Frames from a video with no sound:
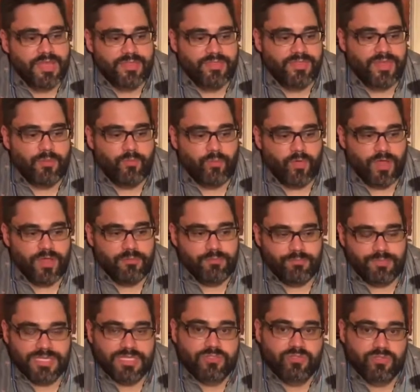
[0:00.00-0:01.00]
than what
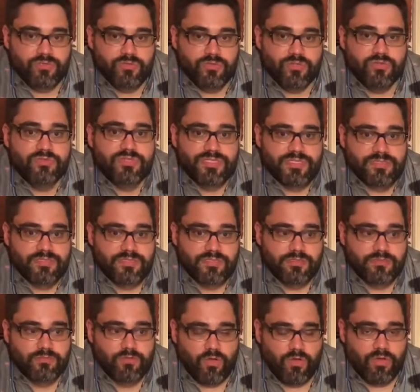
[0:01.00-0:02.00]
B2 uses
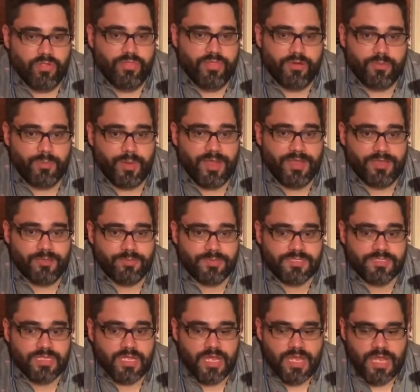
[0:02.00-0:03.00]
on their pipes.